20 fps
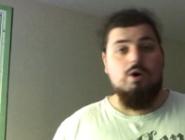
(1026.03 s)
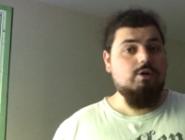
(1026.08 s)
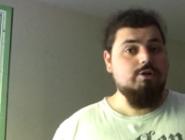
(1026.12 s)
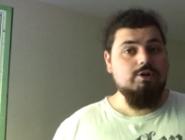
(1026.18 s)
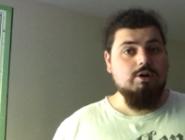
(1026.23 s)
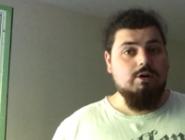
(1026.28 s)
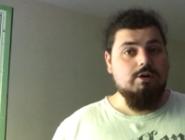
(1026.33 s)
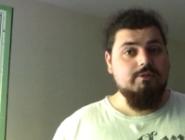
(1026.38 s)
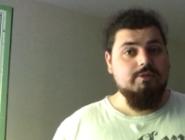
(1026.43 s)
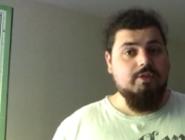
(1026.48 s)

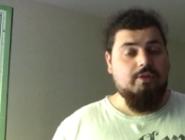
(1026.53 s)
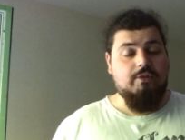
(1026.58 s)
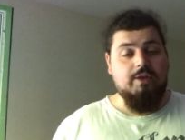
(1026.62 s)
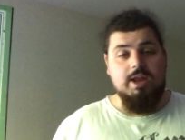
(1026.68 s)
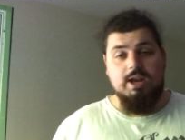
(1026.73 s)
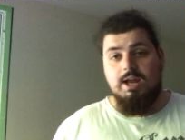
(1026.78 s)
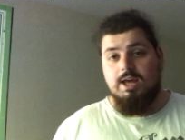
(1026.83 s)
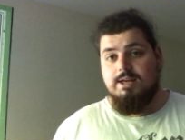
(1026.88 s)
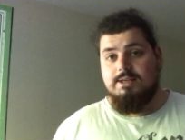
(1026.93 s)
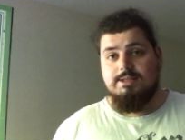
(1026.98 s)
Order of the
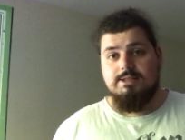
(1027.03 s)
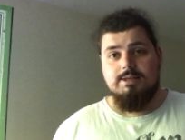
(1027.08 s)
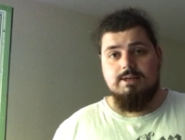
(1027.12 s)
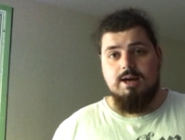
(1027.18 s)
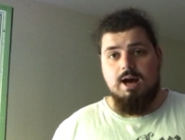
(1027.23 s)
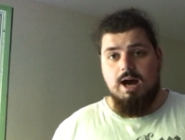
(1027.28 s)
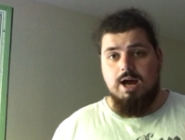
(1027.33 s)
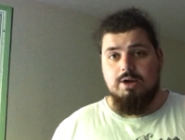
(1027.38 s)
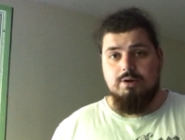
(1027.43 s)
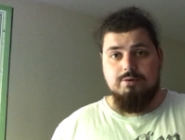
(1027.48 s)
Phoenix,
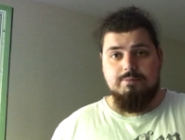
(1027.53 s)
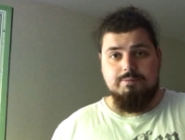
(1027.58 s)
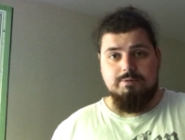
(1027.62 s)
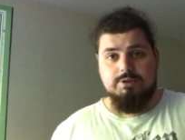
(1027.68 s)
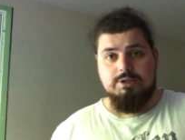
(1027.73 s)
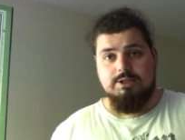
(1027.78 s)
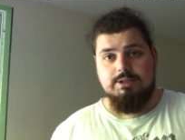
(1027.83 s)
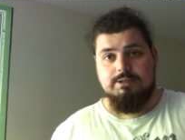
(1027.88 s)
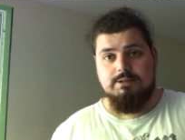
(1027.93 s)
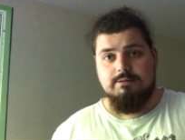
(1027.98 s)
I could
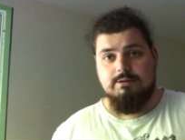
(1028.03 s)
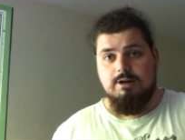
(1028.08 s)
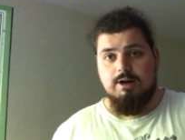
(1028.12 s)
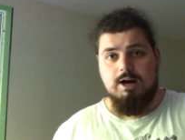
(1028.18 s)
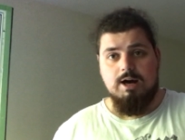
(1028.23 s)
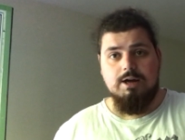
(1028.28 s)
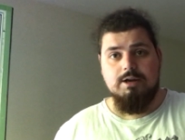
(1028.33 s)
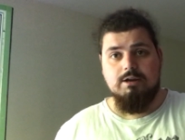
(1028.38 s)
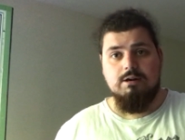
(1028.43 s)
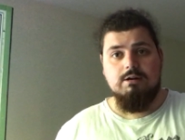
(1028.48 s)
put it
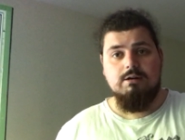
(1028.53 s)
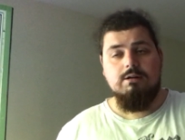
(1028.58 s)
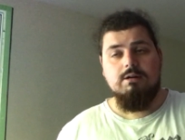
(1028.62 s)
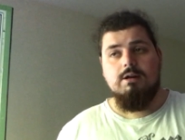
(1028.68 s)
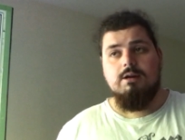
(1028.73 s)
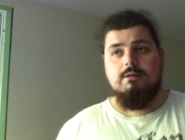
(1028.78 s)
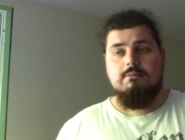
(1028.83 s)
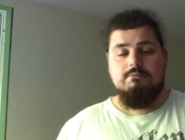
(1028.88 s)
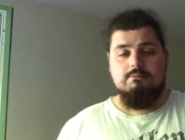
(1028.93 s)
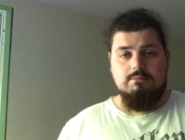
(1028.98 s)
higher,
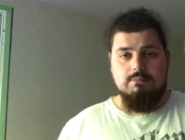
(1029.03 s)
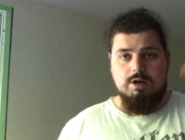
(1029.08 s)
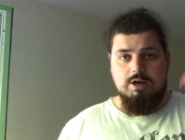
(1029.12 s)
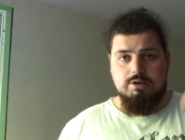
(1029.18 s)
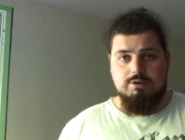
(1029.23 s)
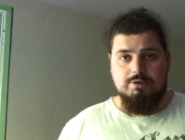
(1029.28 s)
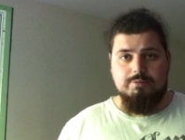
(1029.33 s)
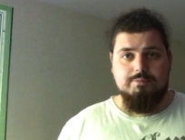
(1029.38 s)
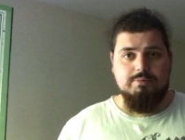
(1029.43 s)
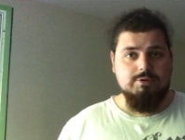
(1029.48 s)
I
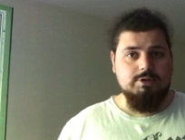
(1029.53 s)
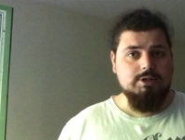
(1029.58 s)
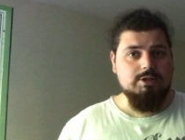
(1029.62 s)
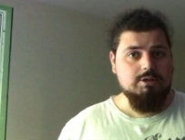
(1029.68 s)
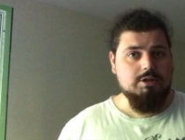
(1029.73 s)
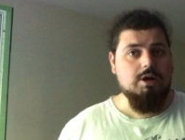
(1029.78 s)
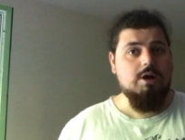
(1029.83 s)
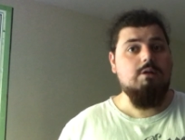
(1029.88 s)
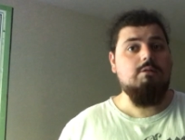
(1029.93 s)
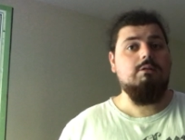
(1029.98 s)
could put it
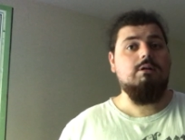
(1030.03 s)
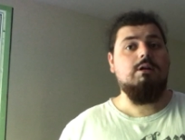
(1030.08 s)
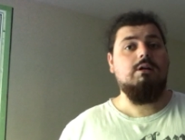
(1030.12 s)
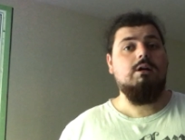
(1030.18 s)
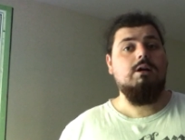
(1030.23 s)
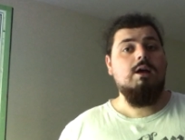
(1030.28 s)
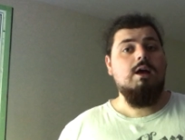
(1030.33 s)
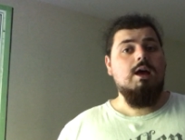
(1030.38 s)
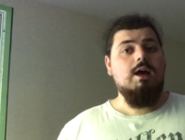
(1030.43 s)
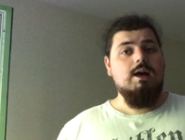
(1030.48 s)

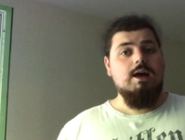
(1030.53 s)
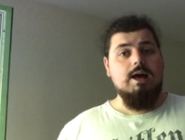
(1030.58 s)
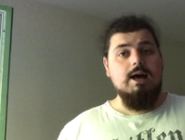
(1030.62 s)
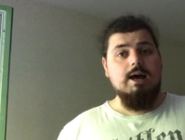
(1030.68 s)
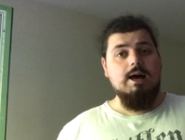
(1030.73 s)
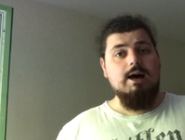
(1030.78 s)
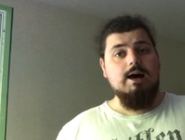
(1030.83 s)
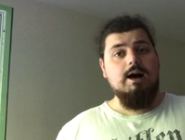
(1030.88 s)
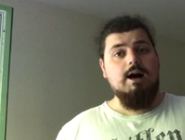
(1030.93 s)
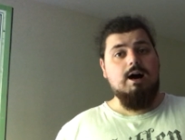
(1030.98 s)
lower.
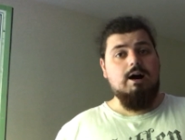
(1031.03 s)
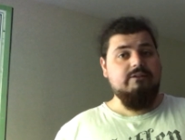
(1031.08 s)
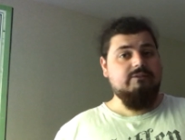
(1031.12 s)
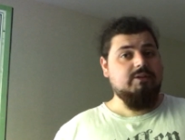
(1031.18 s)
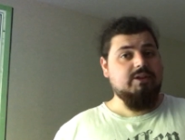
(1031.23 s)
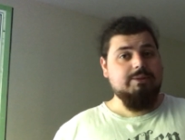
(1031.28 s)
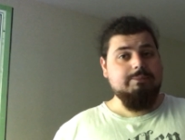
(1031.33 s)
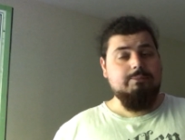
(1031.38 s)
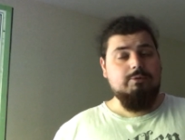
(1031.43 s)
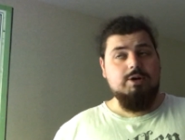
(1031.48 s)

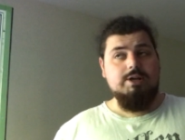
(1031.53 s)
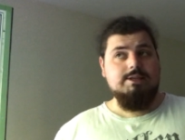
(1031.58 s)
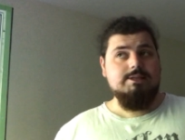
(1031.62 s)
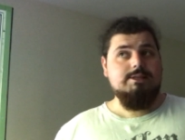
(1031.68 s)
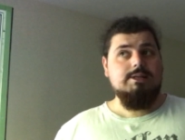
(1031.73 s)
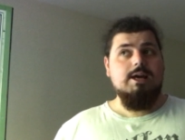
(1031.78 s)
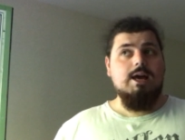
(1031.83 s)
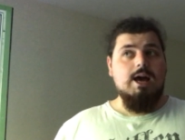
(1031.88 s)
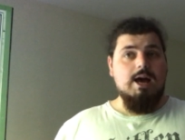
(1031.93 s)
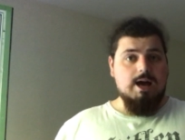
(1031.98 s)
Half-Blood
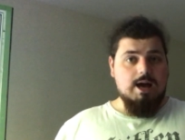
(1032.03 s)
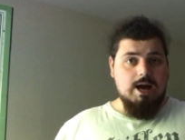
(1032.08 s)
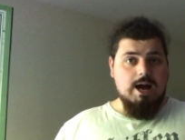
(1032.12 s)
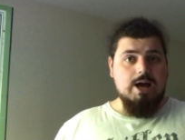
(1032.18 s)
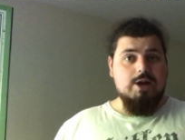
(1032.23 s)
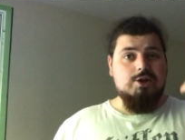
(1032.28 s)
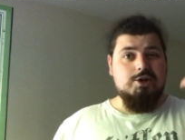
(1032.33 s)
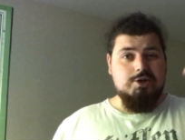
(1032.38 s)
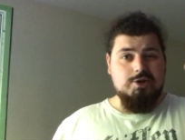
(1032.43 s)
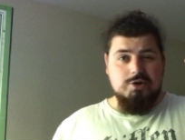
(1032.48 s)
Prince,
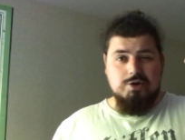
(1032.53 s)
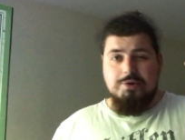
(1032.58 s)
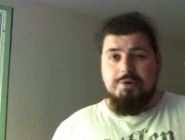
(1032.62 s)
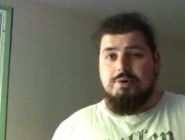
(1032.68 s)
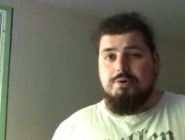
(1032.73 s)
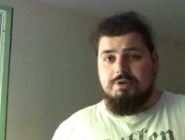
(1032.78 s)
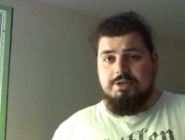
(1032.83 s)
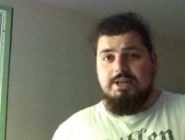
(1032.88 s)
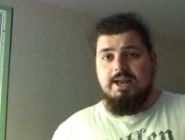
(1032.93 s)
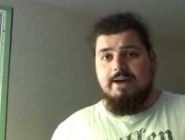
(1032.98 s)
I
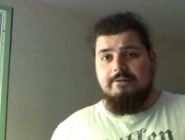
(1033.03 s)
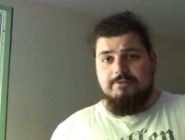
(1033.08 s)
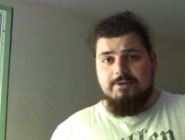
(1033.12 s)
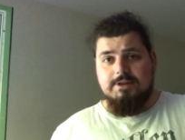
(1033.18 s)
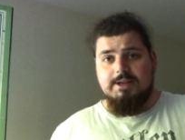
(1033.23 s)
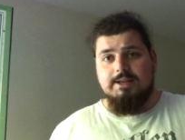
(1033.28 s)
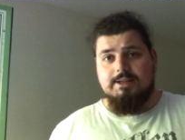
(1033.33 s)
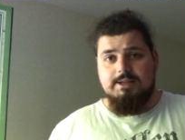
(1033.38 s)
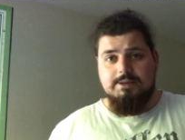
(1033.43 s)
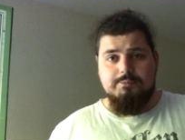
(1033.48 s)
could
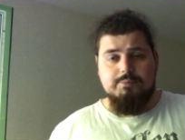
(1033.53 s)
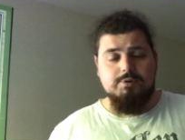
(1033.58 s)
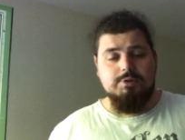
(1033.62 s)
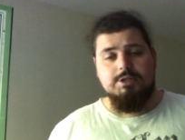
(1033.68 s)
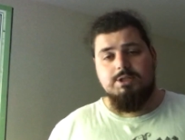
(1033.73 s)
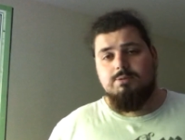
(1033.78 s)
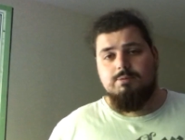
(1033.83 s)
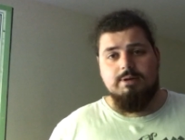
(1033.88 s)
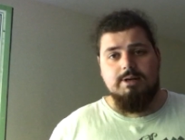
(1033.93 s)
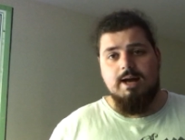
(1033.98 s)
definitely put
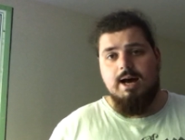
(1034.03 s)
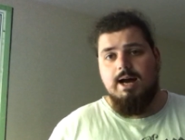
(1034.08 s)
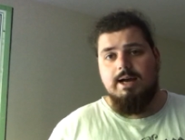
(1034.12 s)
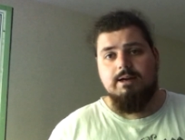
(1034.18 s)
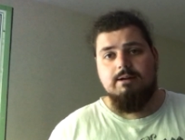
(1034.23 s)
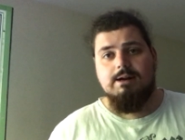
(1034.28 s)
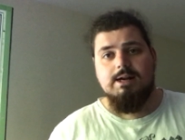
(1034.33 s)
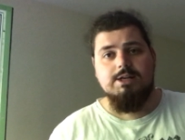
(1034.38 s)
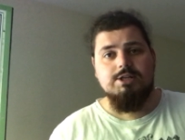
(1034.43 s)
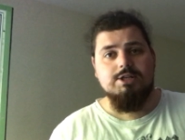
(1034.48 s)
this one
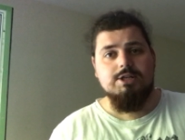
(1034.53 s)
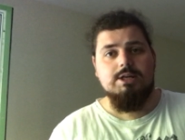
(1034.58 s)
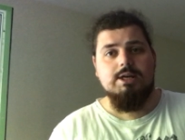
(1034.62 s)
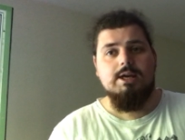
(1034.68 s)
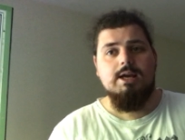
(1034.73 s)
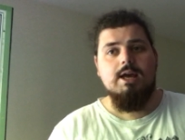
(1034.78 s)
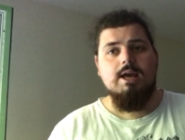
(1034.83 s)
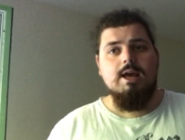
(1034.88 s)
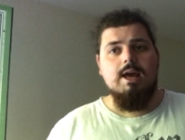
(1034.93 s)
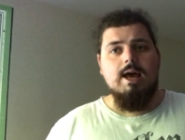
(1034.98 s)
higher
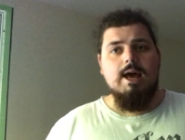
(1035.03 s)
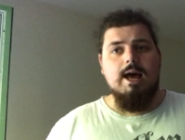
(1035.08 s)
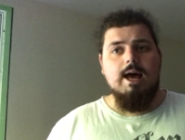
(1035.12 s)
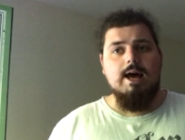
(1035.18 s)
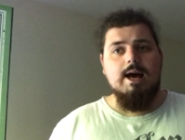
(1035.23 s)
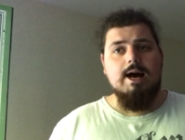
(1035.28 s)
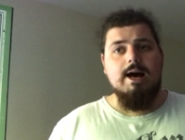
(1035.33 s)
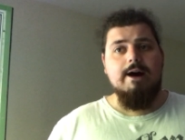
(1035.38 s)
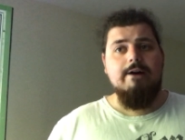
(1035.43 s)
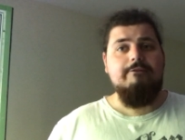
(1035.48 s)
actually.
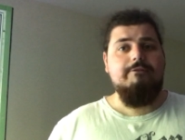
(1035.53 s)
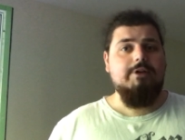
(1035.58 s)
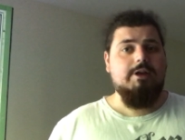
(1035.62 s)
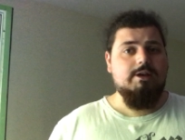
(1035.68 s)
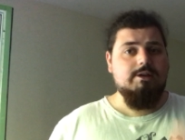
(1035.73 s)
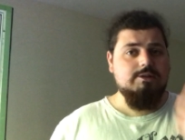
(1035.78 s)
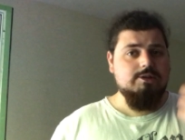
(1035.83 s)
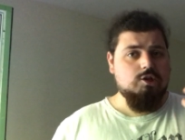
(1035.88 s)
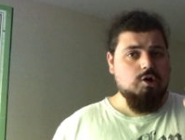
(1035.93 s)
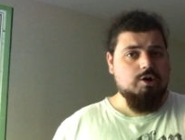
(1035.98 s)

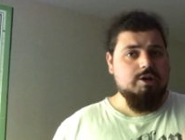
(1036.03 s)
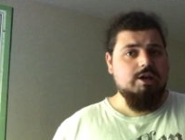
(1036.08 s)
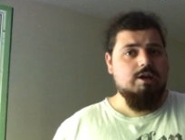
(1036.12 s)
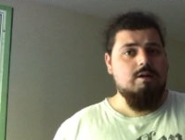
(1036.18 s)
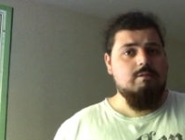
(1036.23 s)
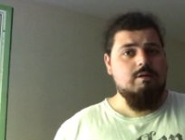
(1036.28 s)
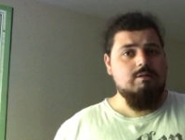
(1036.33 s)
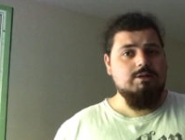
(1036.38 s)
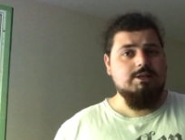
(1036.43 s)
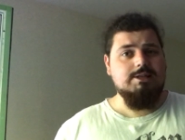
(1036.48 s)
Talking
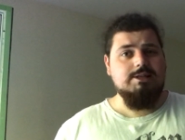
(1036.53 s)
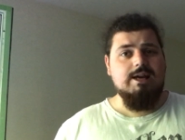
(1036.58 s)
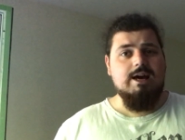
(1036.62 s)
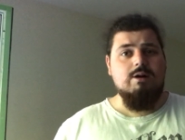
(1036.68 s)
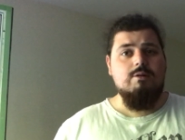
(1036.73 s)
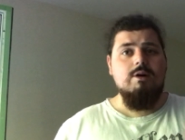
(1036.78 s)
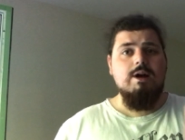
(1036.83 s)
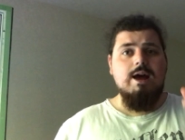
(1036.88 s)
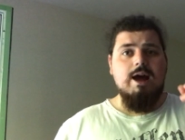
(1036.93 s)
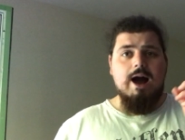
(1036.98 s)
about it
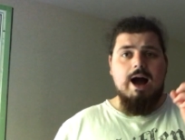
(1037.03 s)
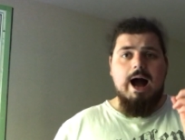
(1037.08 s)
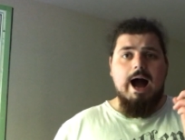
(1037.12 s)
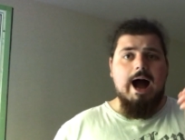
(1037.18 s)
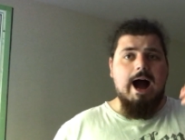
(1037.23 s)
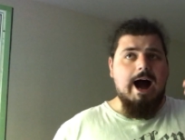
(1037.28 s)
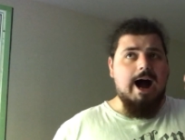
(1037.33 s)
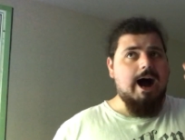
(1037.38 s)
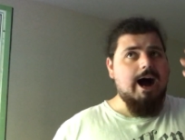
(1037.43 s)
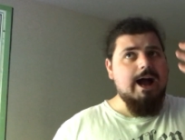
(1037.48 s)
now,
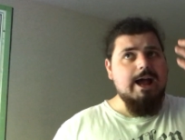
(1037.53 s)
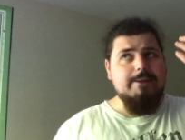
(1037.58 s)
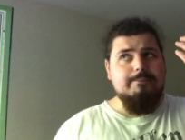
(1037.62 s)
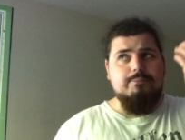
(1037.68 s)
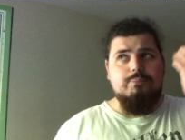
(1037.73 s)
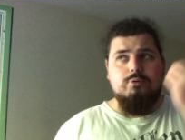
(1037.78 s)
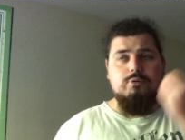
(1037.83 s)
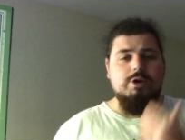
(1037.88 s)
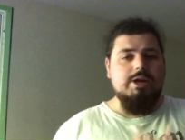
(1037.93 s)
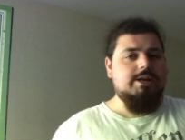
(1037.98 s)
I
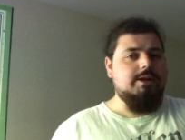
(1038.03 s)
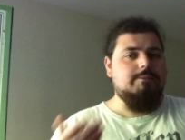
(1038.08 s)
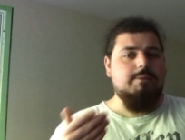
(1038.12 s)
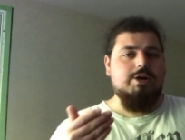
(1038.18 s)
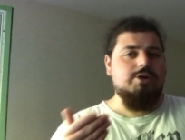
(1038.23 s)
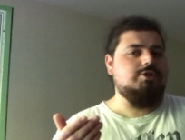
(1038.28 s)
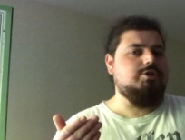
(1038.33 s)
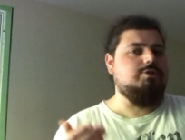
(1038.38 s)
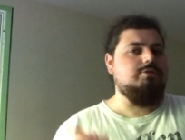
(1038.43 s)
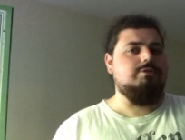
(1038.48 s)
pretty
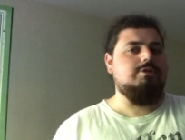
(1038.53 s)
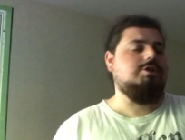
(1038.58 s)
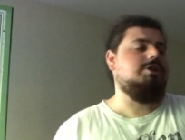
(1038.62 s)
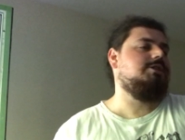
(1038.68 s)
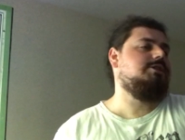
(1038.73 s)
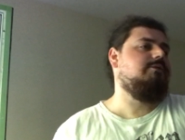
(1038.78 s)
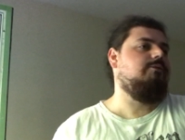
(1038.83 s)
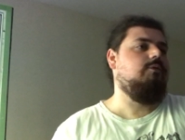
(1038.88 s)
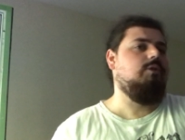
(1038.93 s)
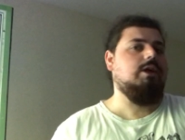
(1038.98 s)
much could
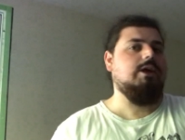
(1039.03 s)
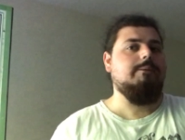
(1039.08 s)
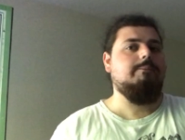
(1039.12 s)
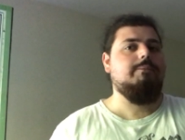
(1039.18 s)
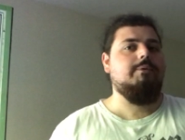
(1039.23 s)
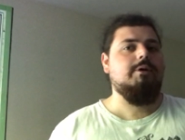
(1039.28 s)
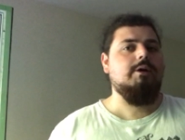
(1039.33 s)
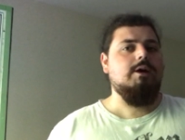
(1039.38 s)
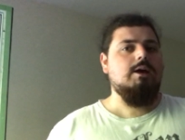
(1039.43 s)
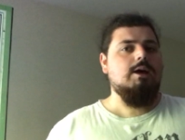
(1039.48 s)
just flip,